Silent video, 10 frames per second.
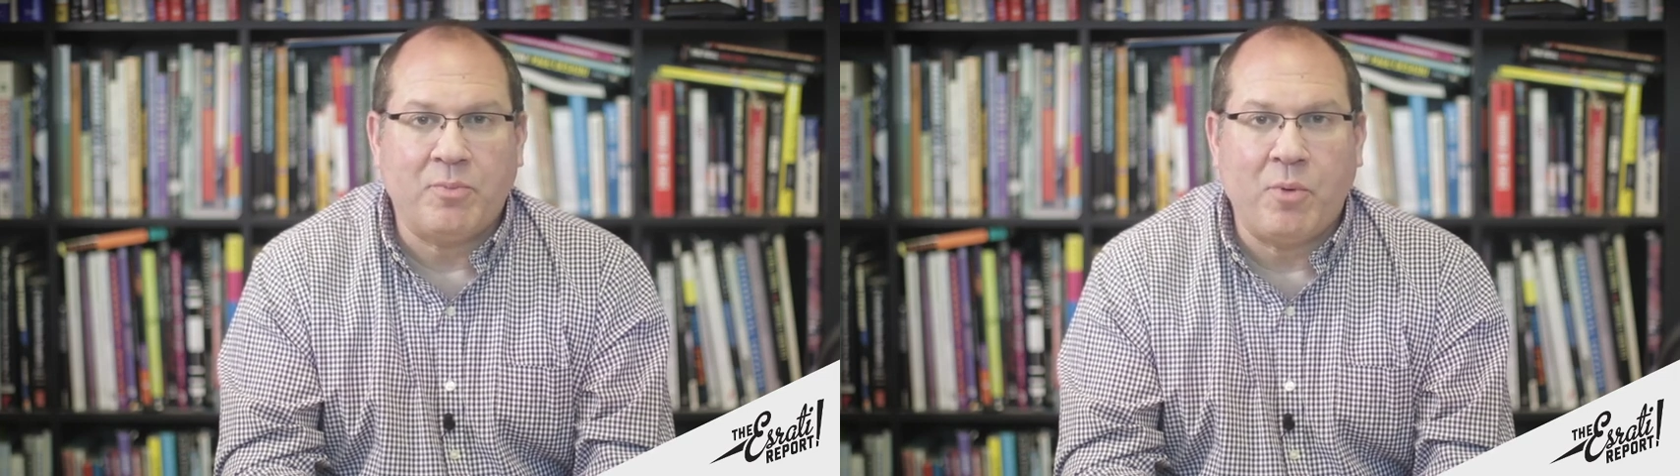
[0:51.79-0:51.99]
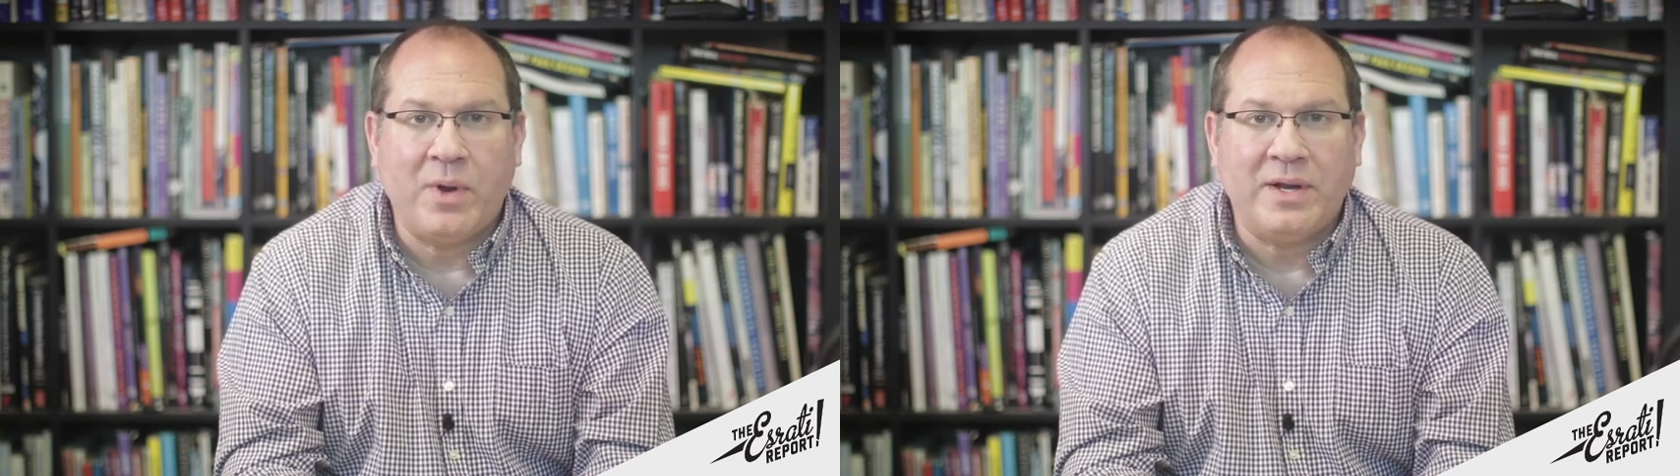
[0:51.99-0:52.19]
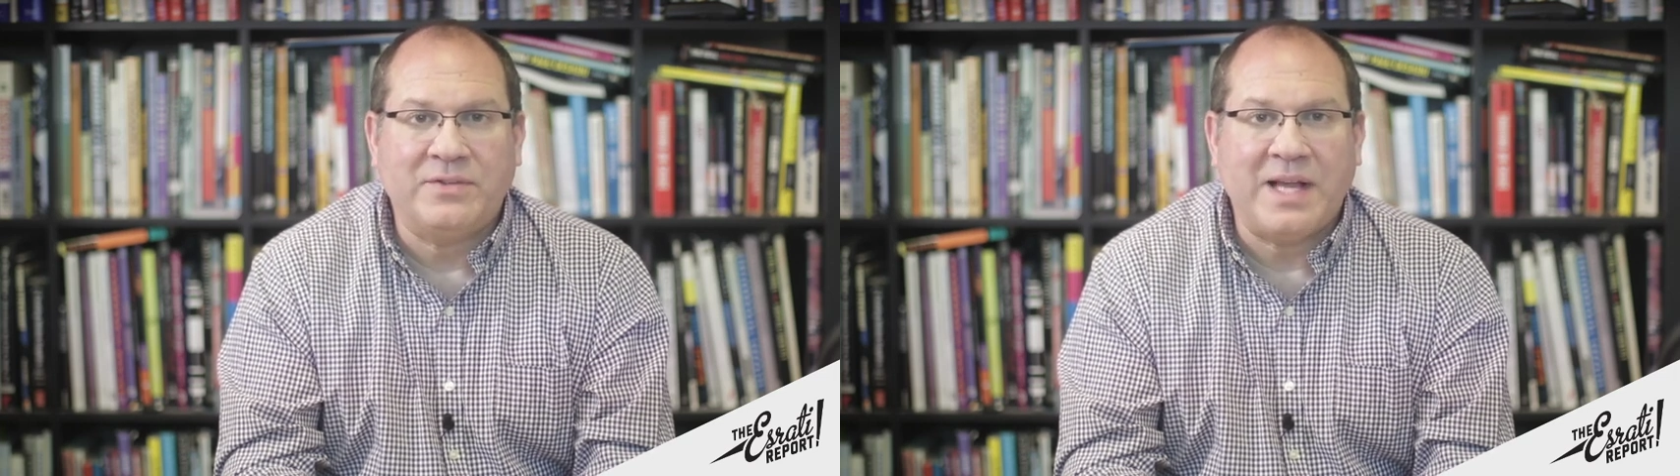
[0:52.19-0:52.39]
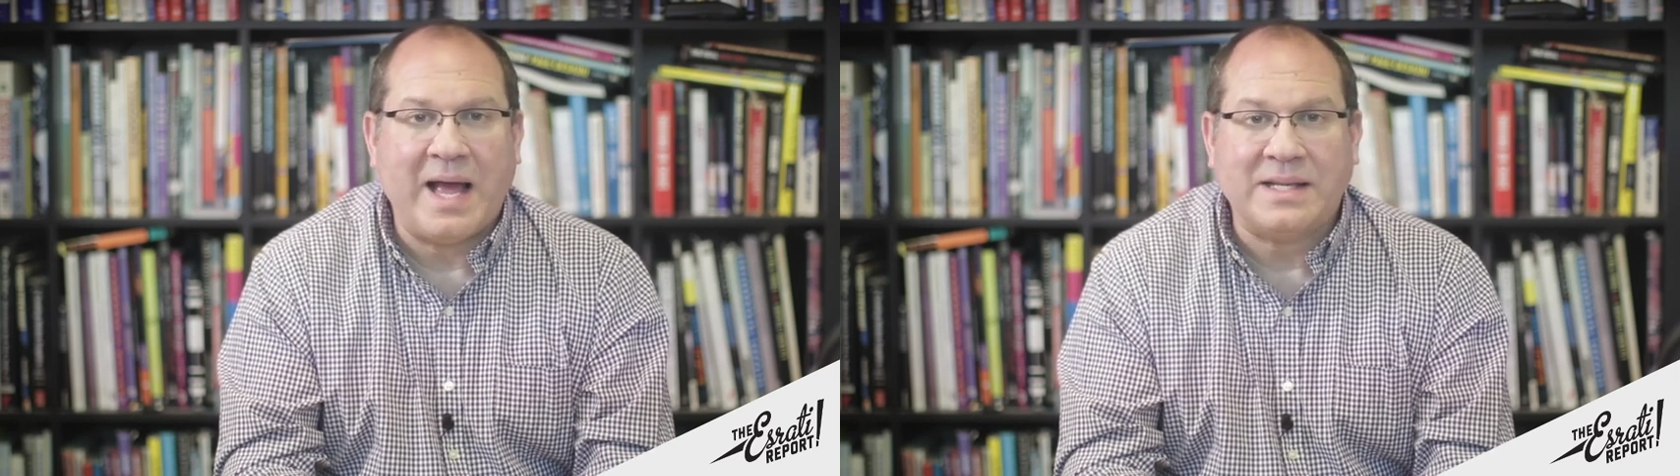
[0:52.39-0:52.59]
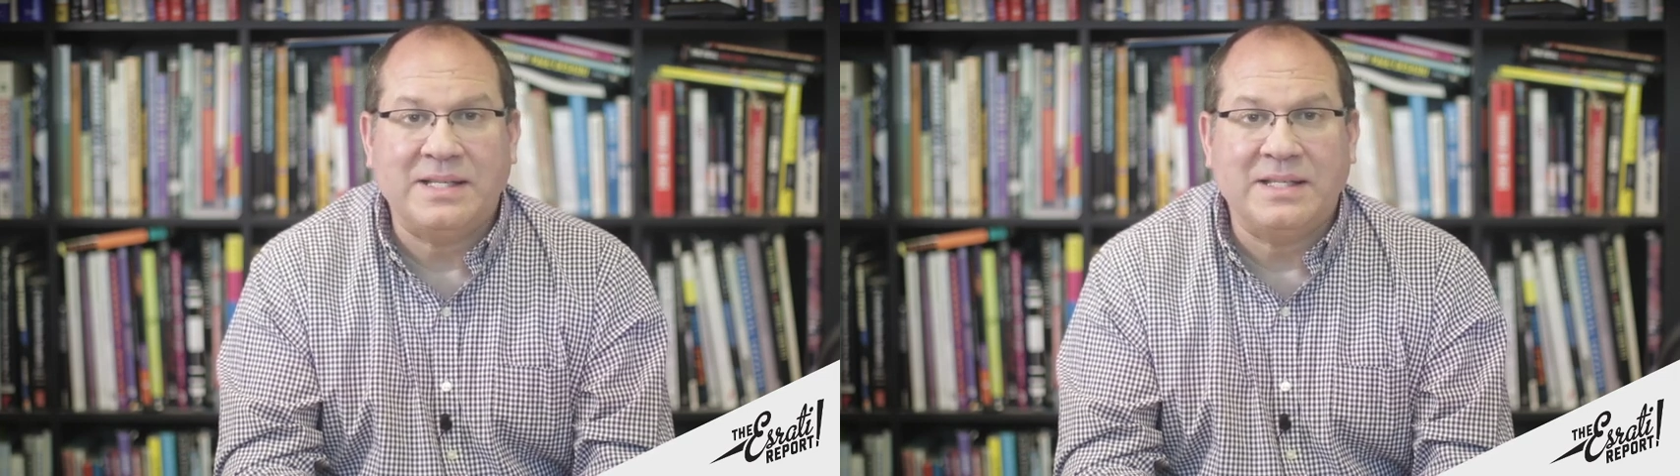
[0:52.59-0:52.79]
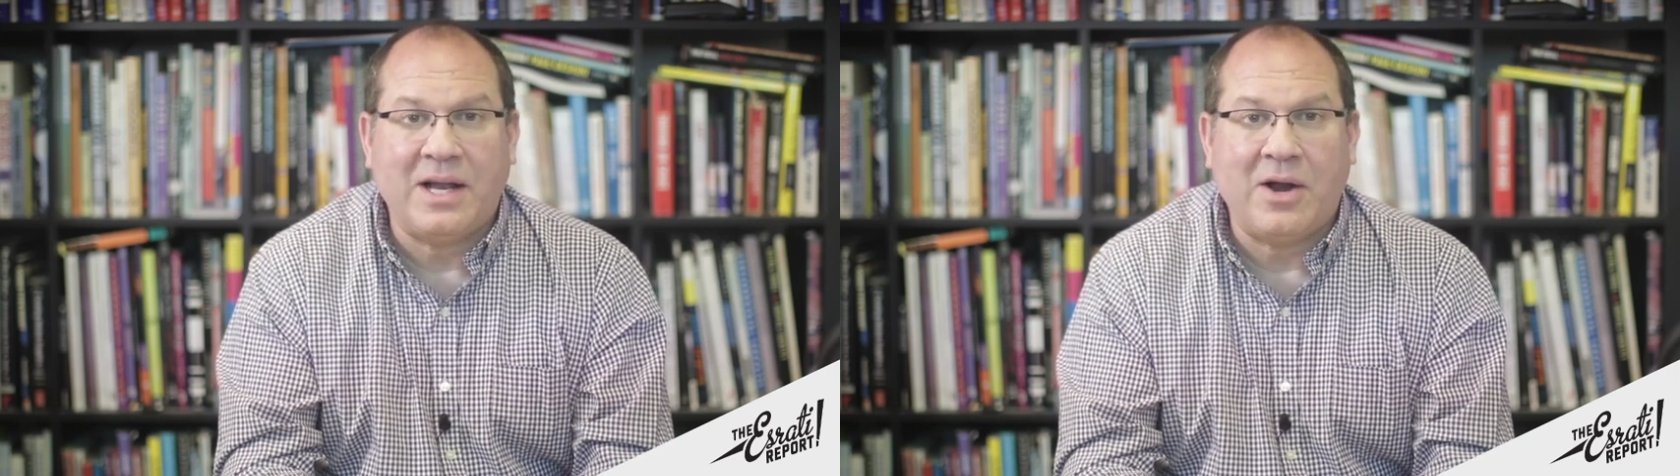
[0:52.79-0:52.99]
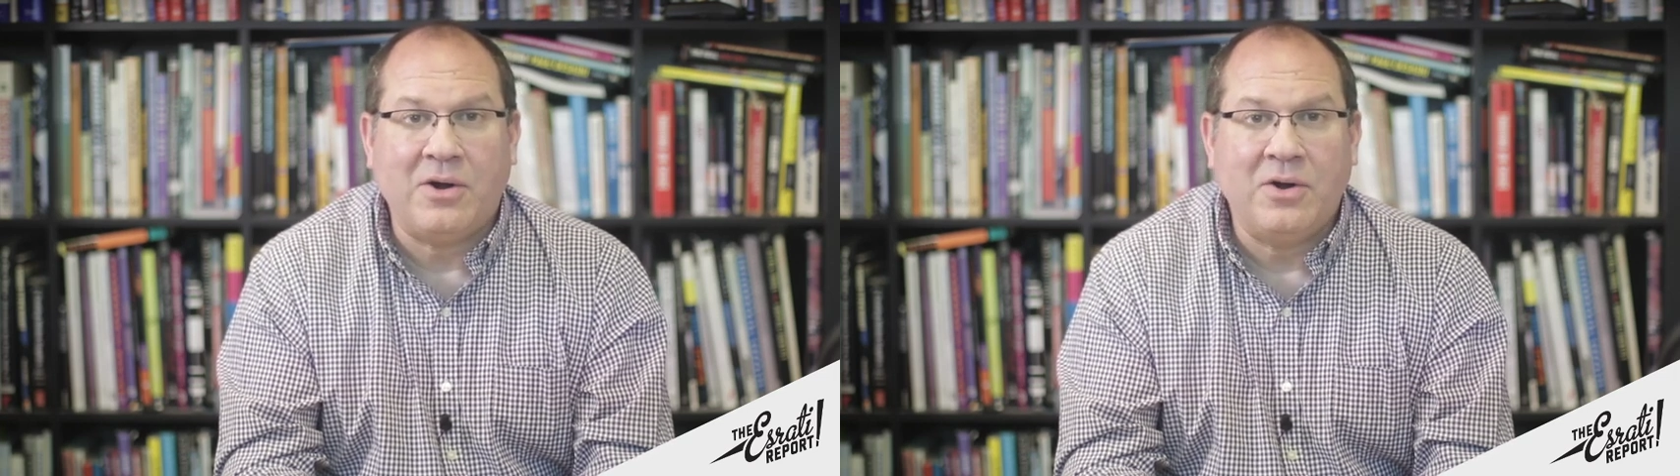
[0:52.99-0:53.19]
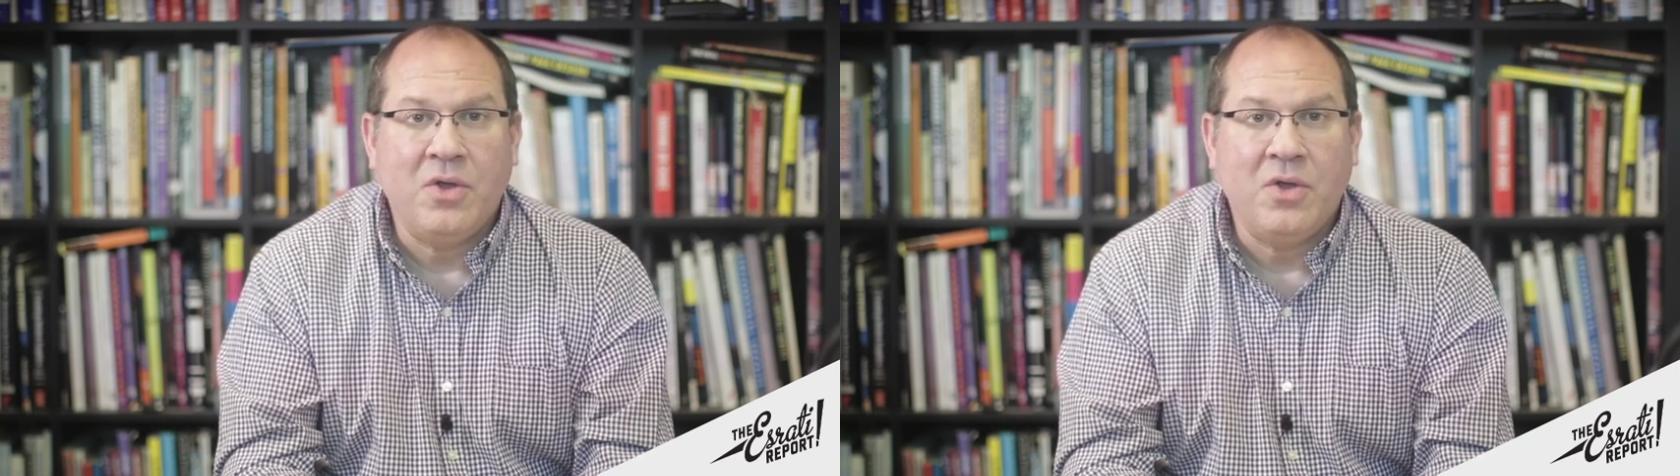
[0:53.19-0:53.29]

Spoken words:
point of taxes are